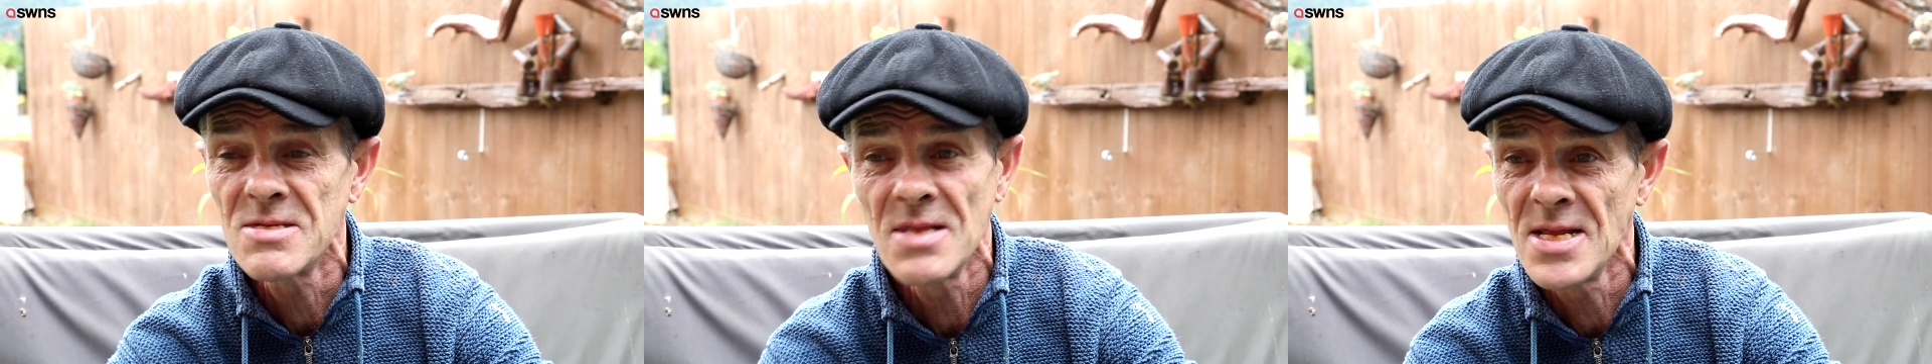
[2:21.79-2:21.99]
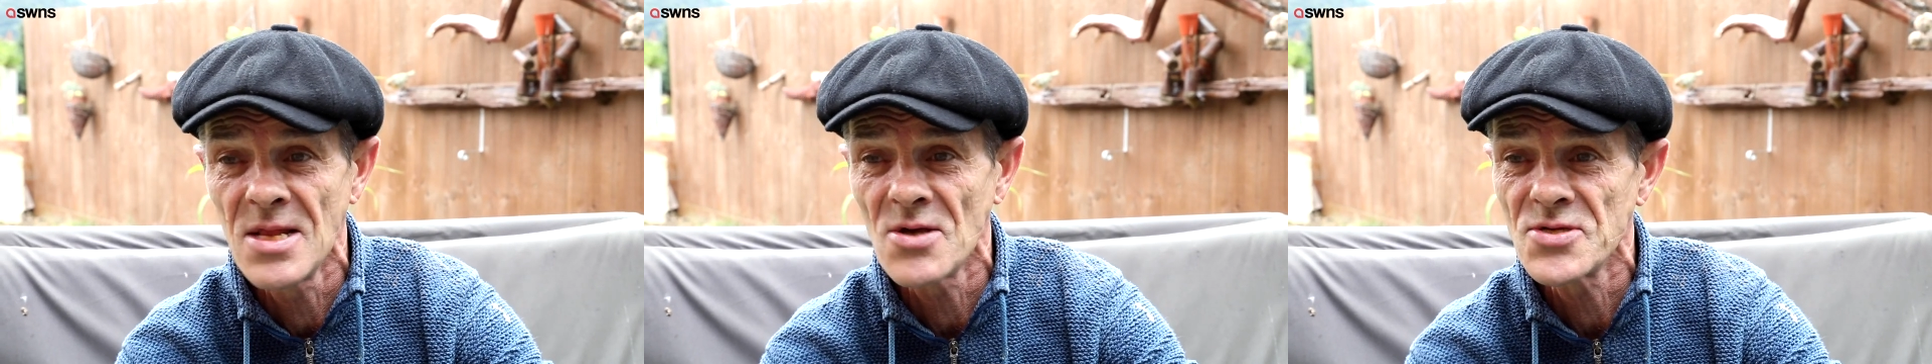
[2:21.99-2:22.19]

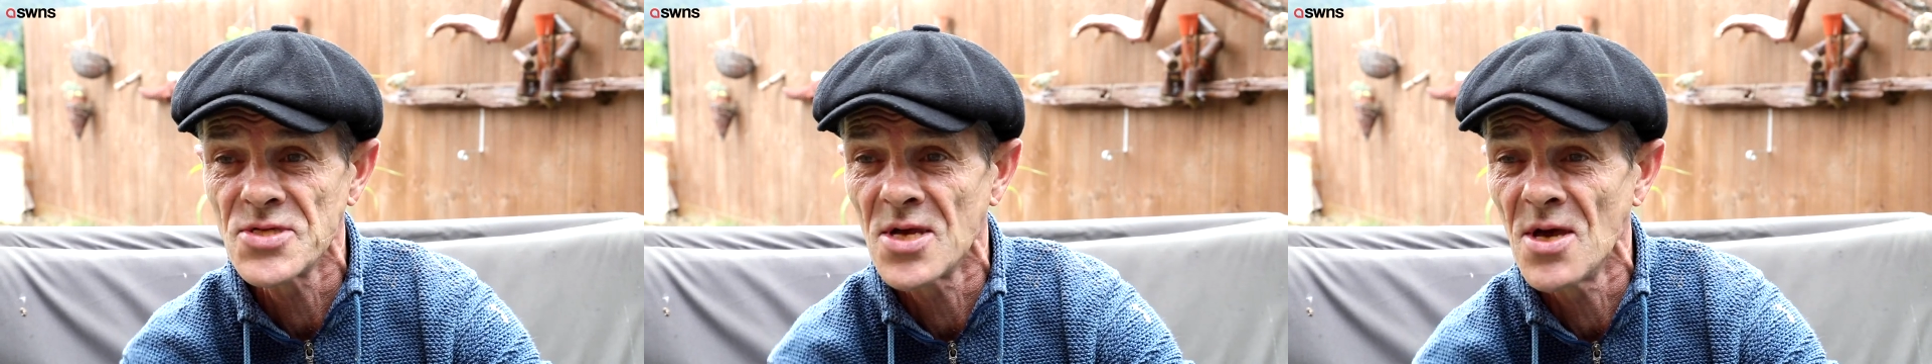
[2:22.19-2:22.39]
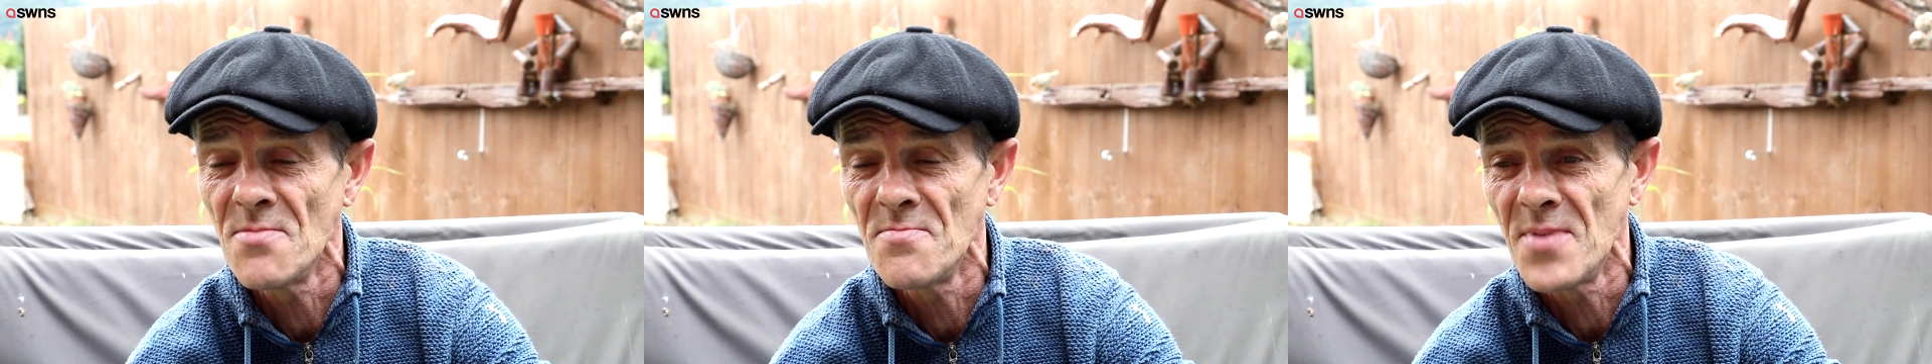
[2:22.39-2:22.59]
he likes
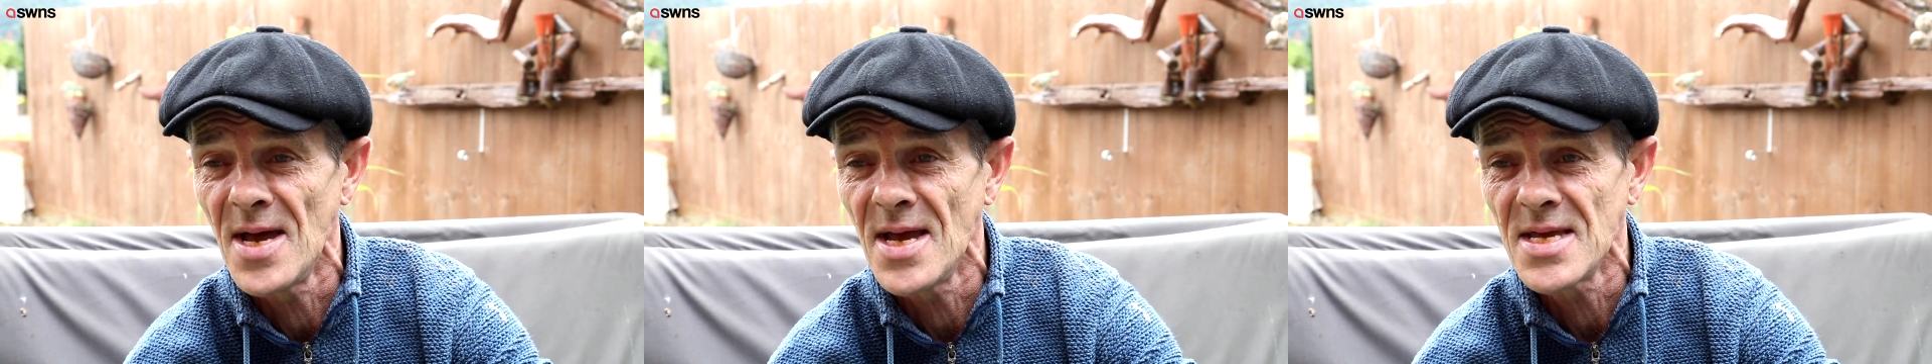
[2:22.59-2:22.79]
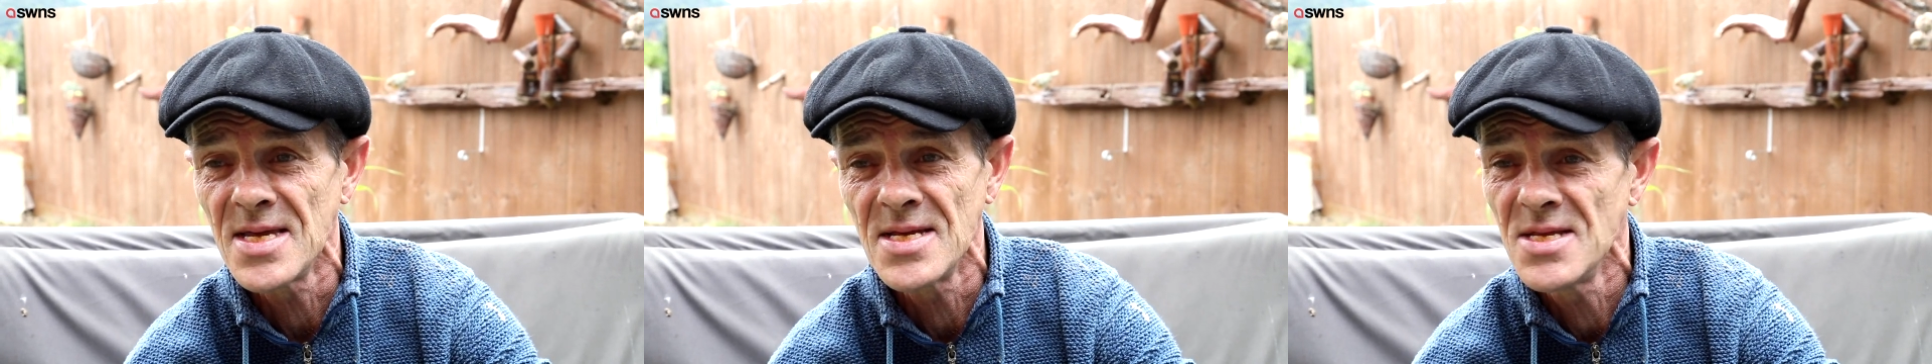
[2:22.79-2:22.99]
to come
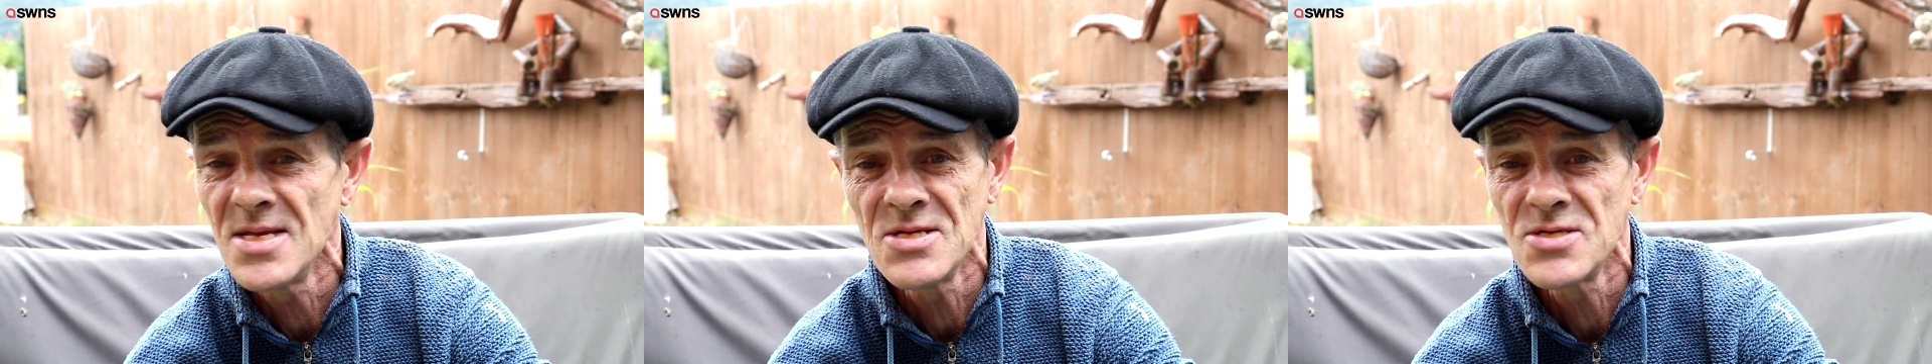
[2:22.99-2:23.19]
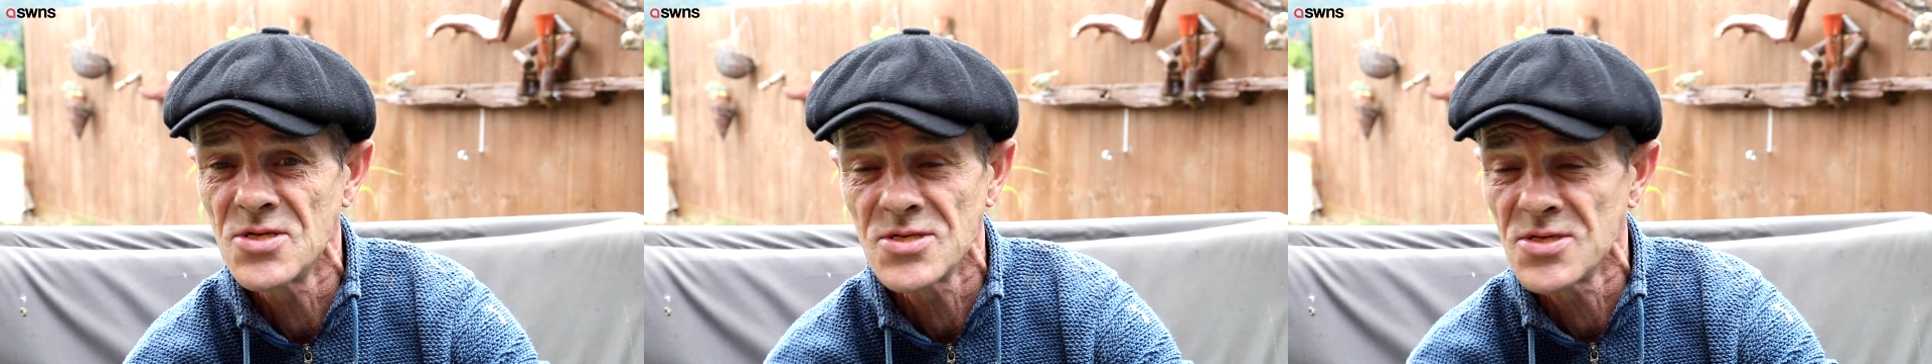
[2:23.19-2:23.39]
back and
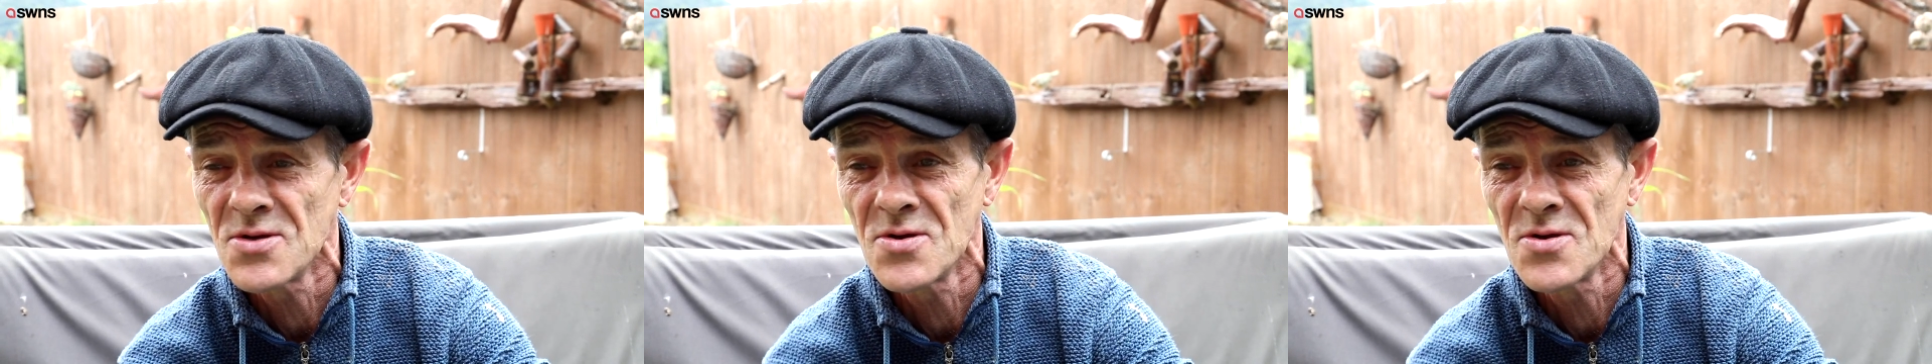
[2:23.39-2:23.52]
he's just